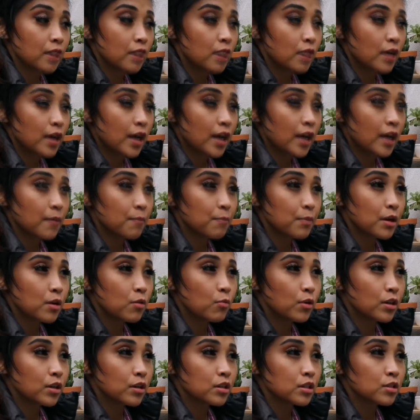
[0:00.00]
So go ahead and
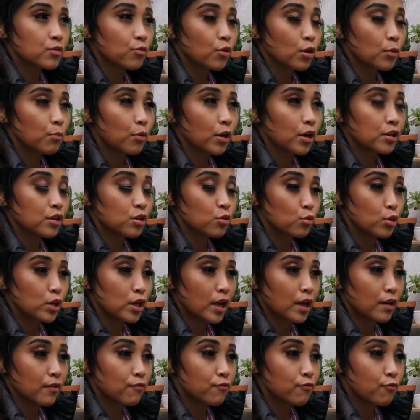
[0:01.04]
pick winners for part
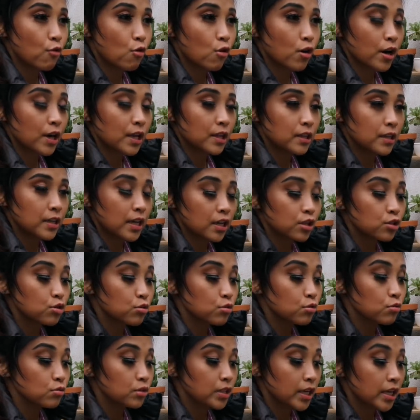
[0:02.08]
three and four in the next
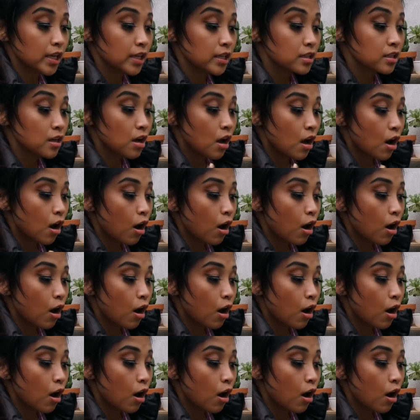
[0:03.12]
two days.